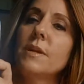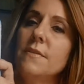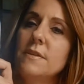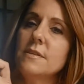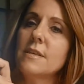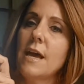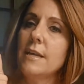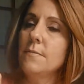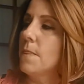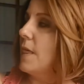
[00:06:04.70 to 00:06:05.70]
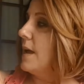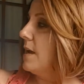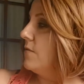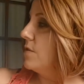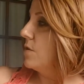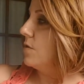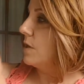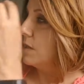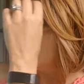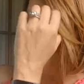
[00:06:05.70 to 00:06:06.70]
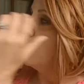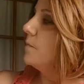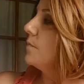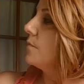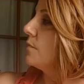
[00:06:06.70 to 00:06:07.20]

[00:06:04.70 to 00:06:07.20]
But on this side, I have the curriculum.